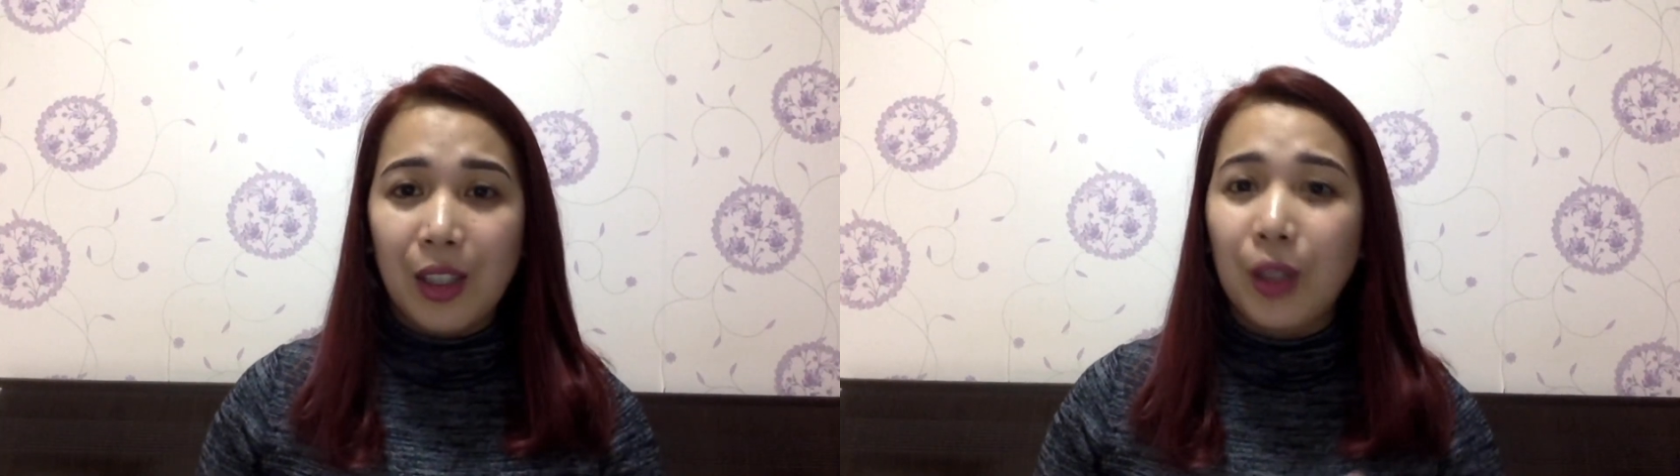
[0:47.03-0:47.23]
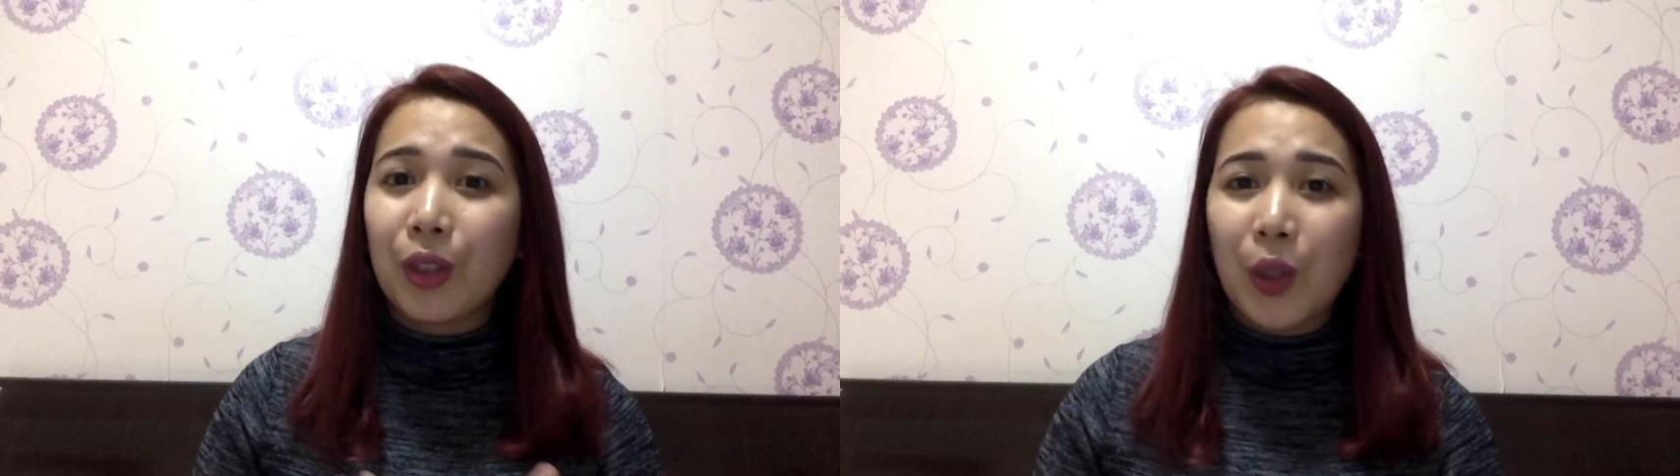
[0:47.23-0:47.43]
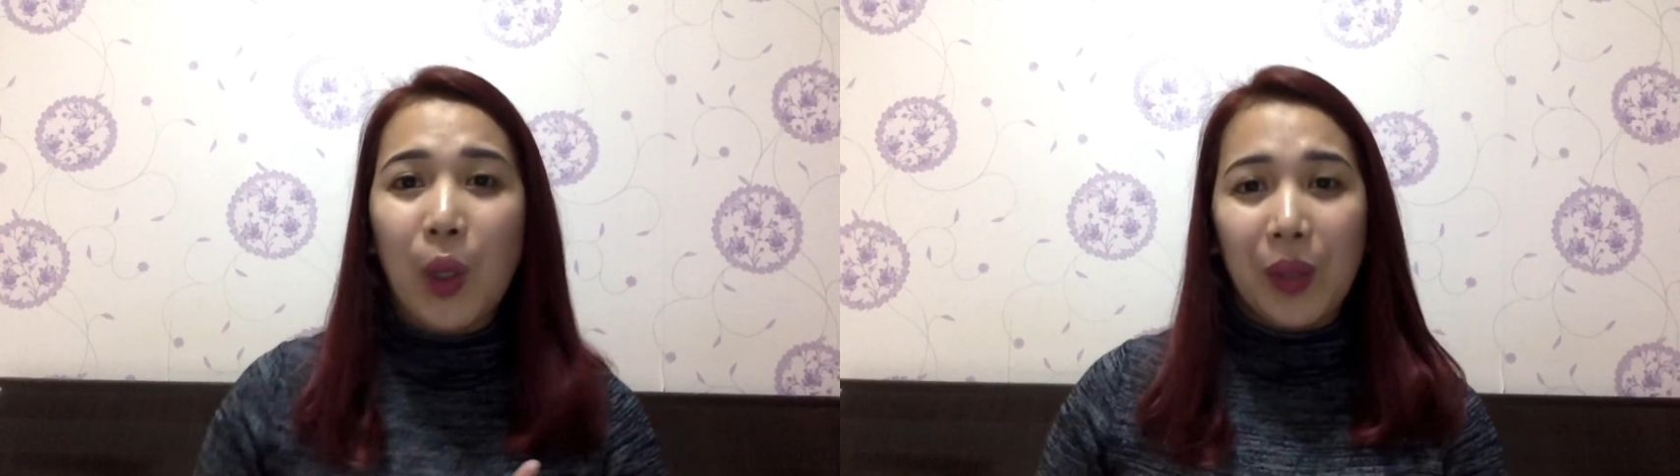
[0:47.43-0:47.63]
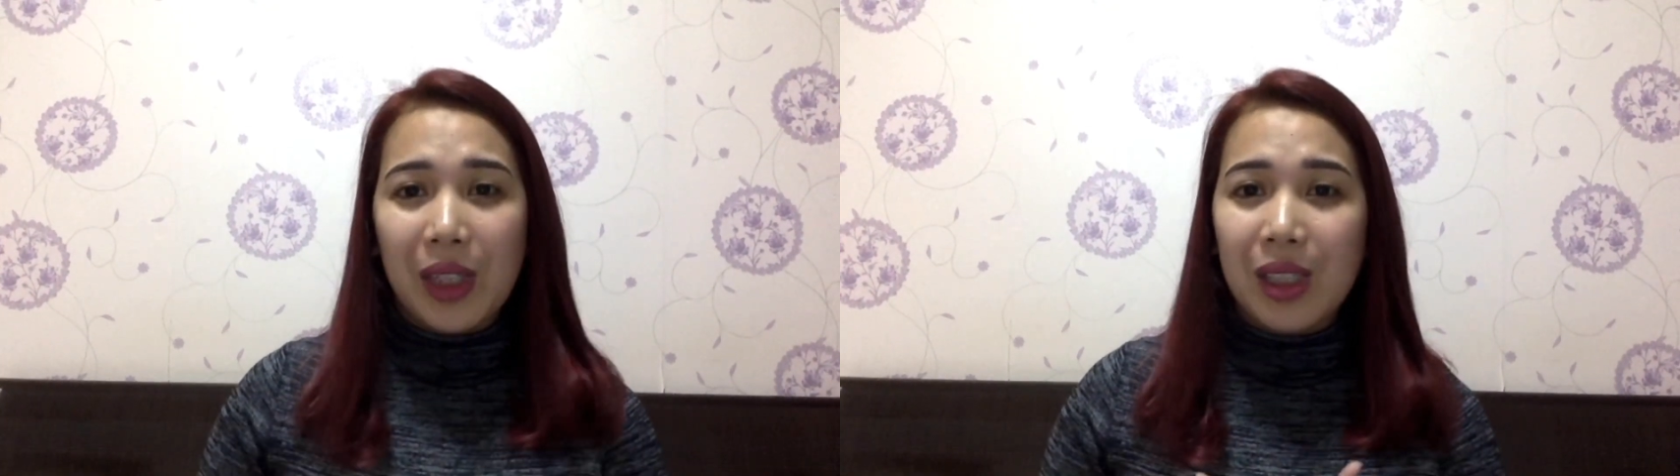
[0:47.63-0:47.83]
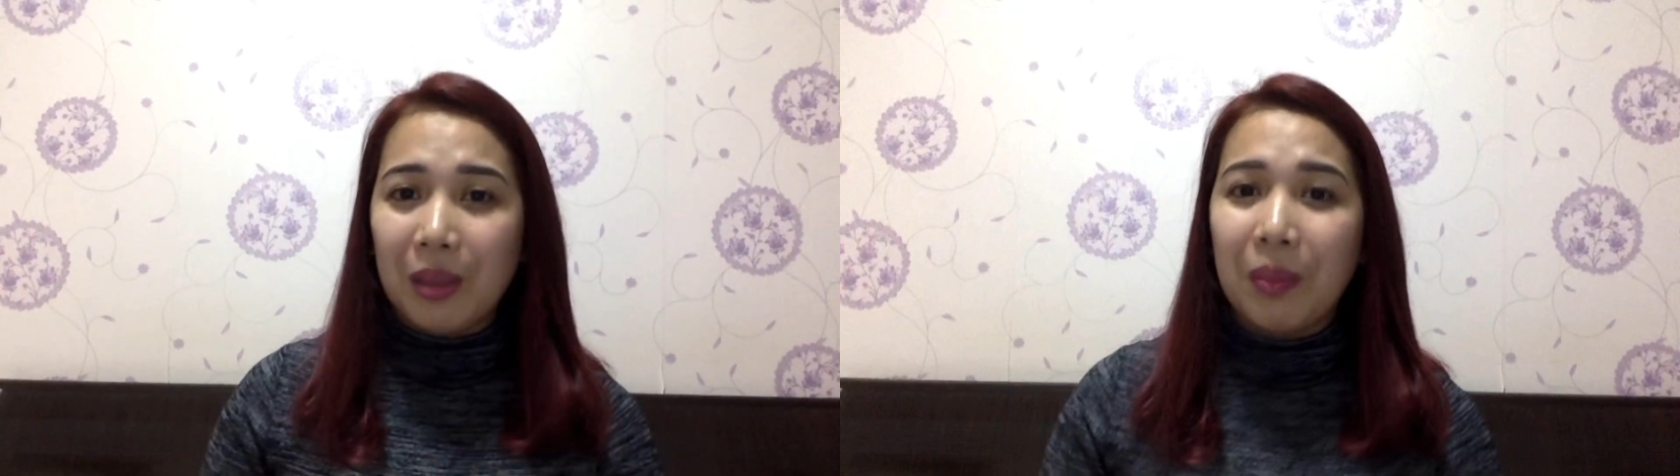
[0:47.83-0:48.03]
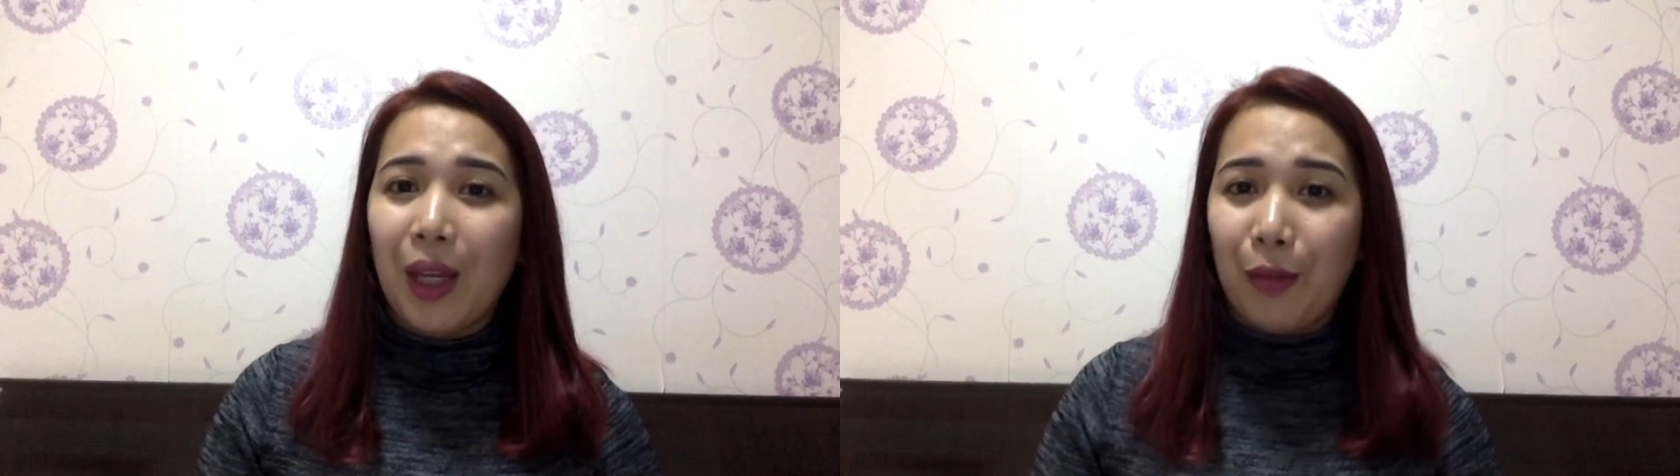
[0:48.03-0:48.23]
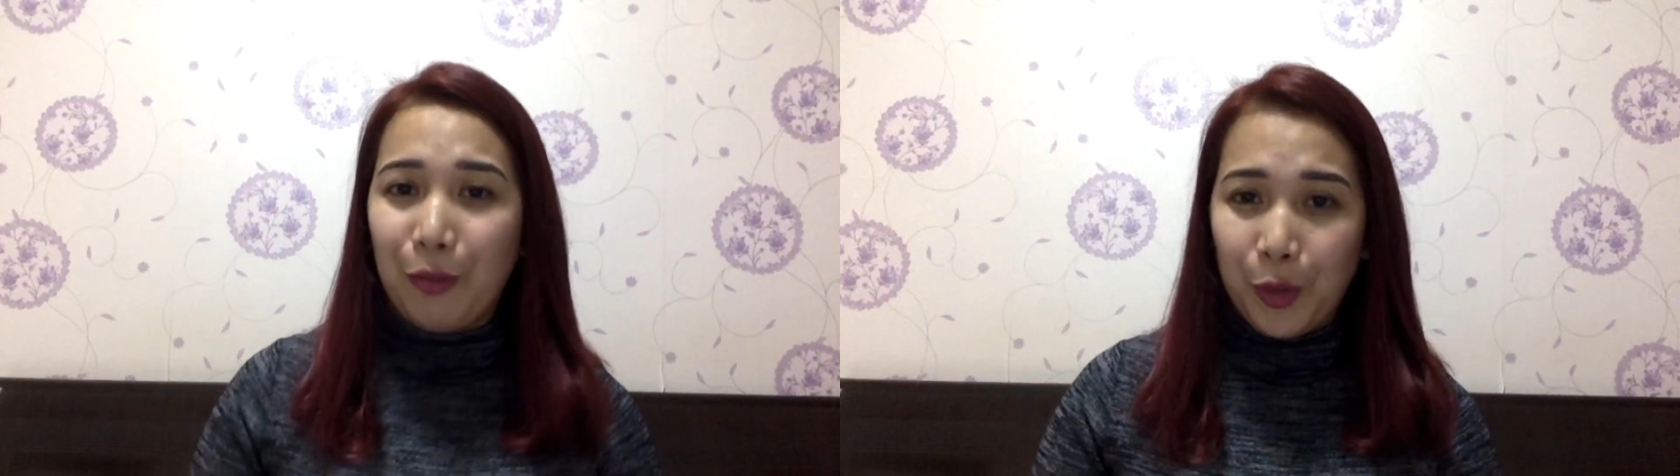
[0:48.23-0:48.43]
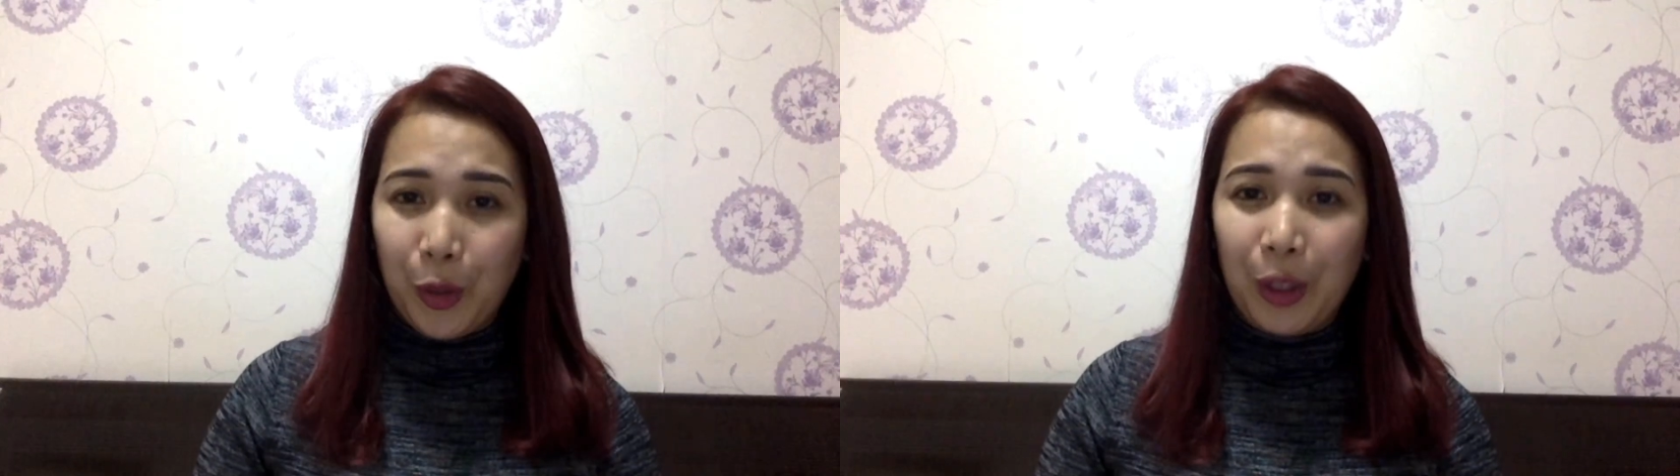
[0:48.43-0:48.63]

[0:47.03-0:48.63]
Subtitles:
you're going to apply for.